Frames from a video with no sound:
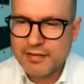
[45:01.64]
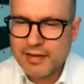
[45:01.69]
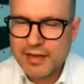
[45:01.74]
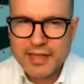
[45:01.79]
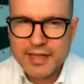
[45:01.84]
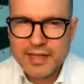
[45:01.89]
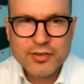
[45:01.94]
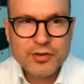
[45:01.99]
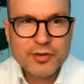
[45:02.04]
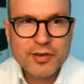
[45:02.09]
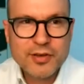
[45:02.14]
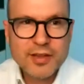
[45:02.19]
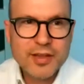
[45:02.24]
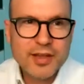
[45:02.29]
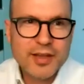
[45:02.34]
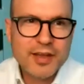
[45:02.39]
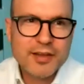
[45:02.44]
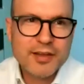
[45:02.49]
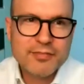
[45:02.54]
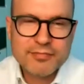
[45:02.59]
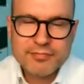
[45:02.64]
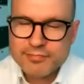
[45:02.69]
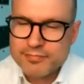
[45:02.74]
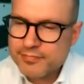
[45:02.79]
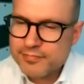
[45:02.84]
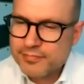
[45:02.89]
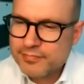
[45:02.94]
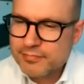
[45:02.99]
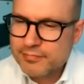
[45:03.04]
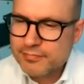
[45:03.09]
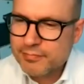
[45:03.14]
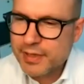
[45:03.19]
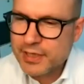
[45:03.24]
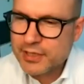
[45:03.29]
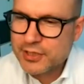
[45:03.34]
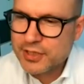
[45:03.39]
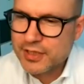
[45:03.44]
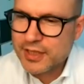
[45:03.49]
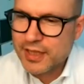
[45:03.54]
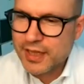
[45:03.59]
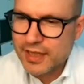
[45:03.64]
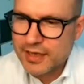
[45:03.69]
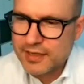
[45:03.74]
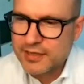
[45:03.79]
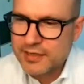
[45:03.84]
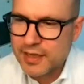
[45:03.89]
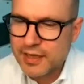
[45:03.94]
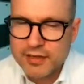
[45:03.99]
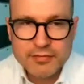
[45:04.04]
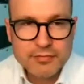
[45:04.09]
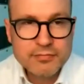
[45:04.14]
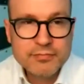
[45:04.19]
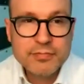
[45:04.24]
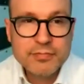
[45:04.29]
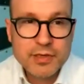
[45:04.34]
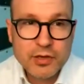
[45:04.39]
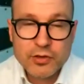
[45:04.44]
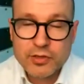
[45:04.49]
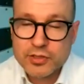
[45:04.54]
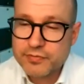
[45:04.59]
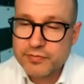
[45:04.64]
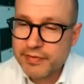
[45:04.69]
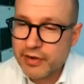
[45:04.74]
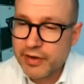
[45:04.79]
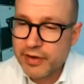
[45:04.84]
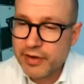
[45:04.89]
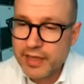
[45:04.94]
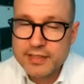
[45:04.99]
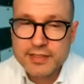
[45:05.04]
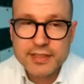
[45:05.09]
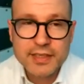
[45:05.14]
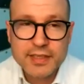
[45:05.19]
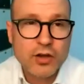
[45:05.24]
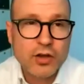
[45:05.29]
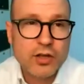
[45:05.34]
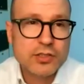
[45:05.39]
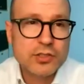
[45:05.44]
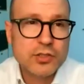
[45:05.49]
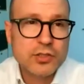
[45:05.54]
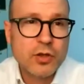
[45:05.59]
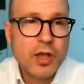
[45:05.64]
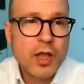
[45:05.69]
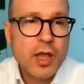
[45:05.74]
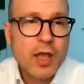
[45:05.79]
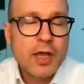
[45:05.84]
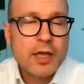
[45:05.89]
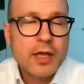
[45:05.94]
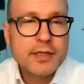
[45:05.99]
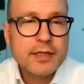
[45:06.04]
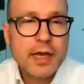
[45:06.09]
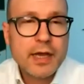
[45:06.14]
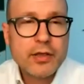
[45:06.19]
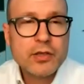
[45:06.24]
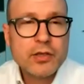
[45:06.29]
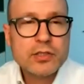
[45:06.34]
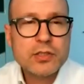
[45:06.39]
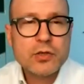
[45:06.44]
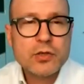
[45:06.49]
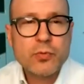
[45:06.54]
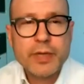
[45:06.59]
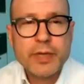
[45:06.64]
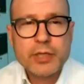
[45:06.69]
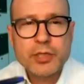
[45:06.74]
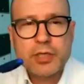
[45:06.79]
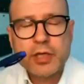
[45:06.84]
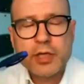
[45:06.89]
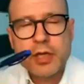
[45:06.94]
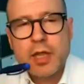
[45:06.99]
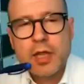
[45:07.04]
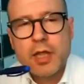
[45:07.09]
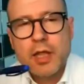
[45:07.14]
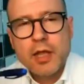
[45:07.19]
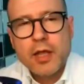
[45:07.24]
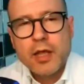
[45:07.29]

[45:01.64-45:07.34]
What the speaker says: I could picture that. Yeah, it looks very easy. Also, Dariusz, a question.